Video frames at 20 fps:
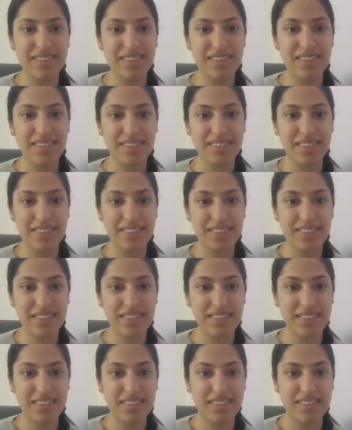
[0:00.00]

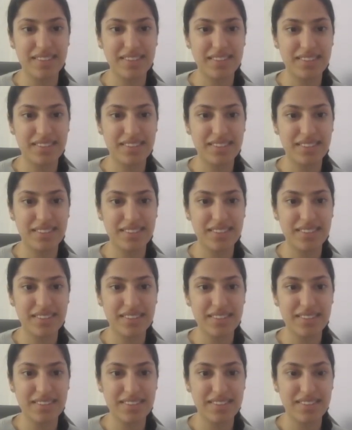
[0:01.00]

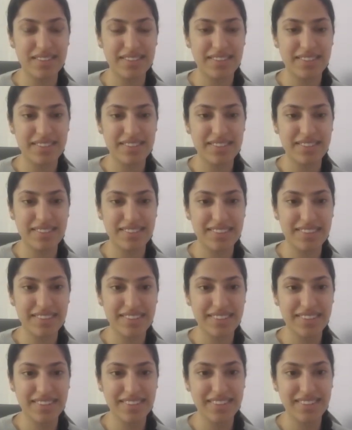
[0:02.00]

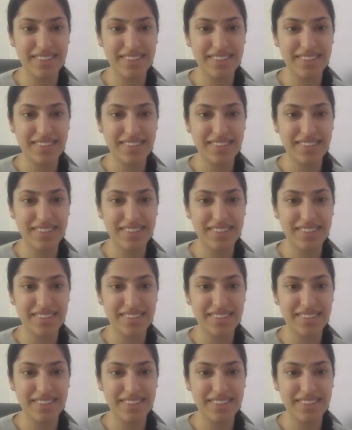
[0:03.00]
(silent)